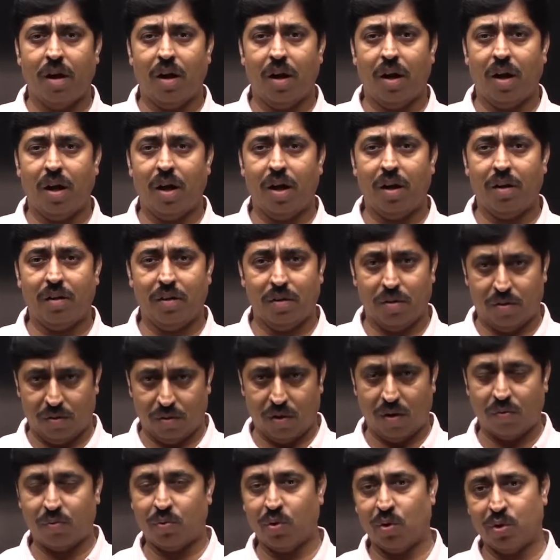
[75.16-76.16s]
and
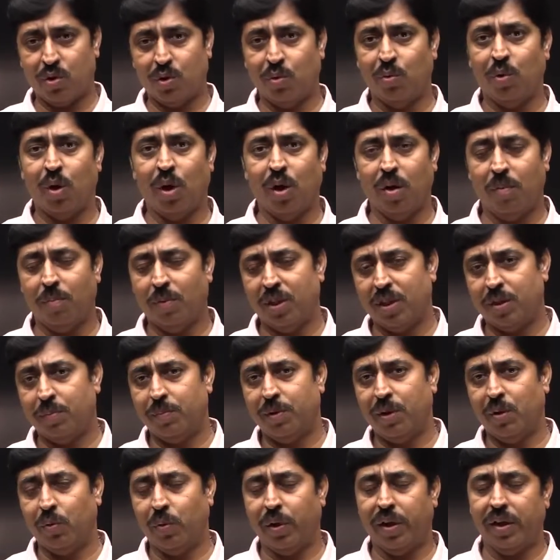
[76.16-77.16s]
of course, you all must
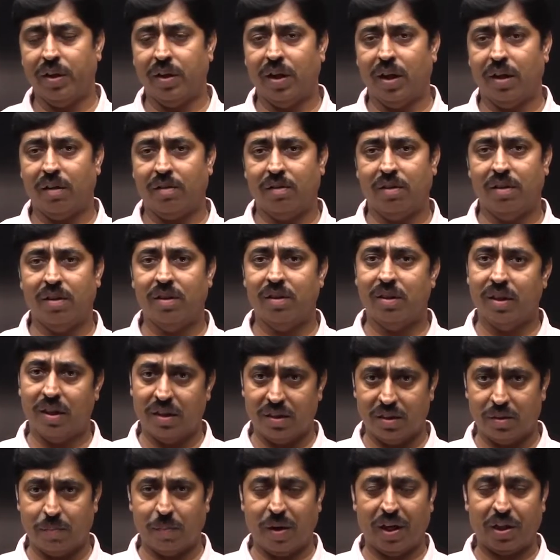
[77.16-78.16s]
be knowing that there
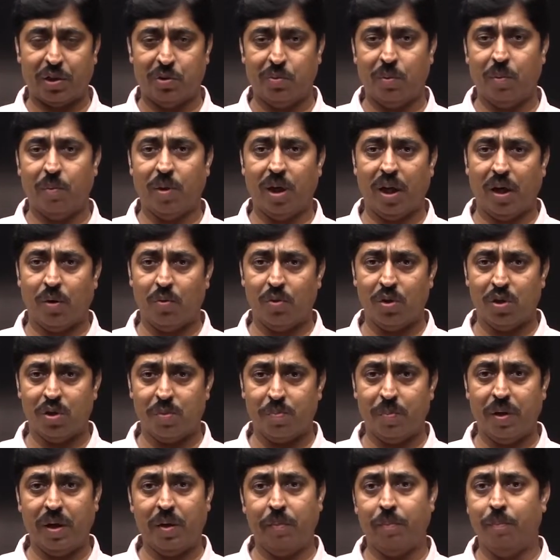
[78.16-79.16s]
is a maximum allowed
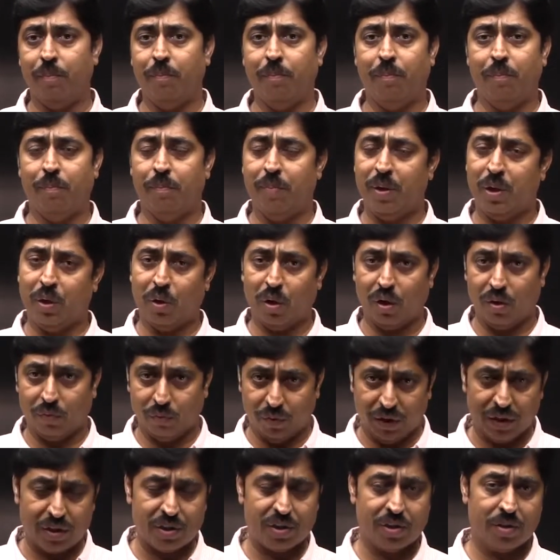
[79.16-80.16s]
speed beyond
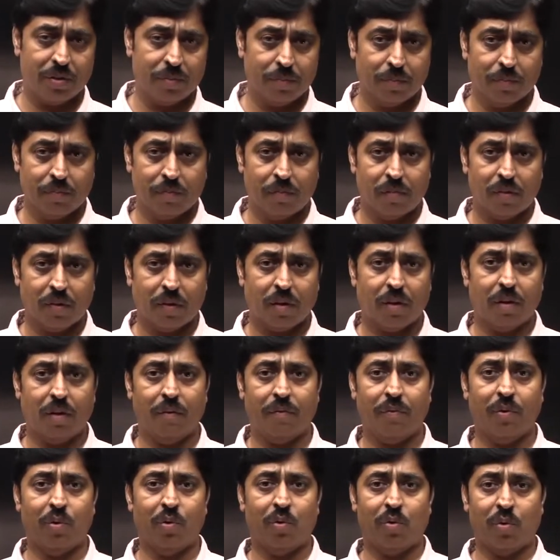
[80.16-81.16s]
which
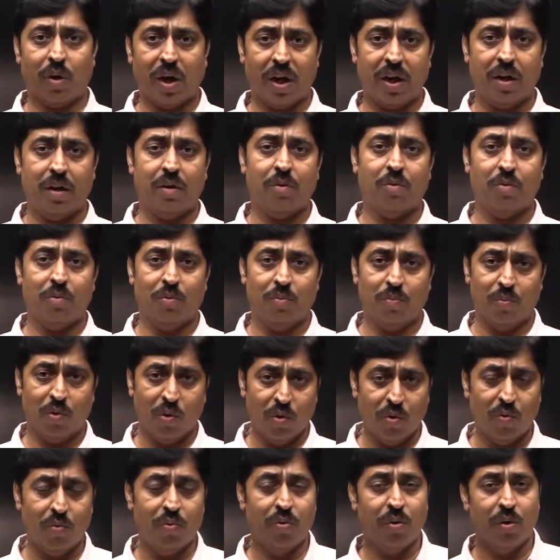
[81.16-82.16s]
if you try to
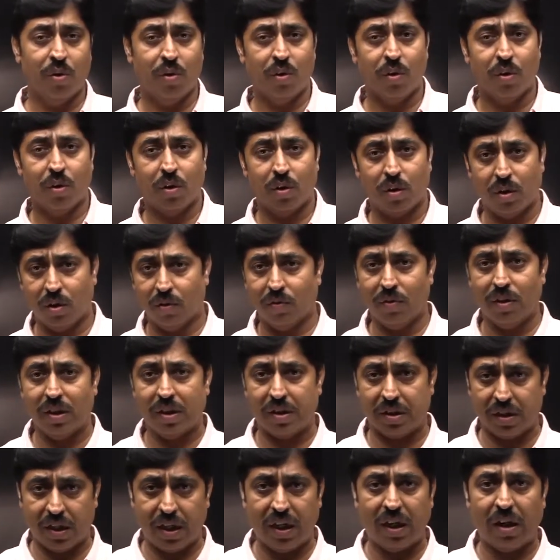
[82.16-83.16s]
move, you will
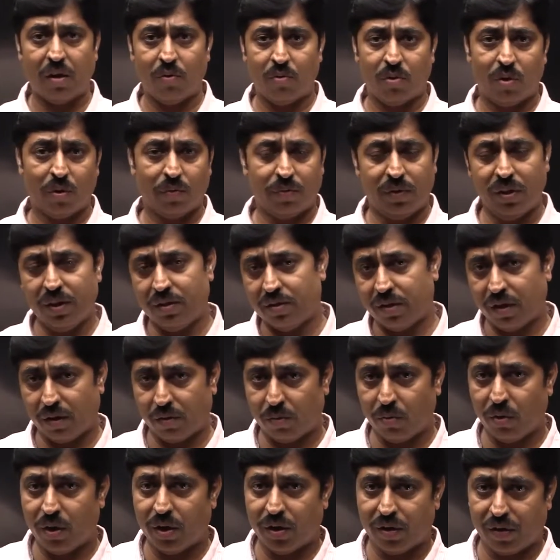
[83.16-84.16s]
skid out of the
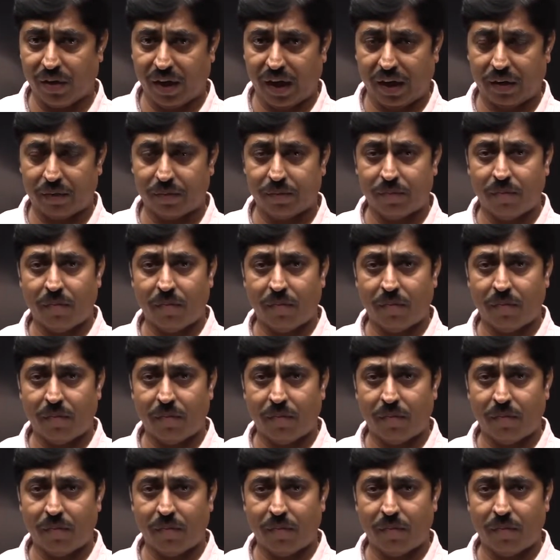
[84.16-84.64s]
circular track.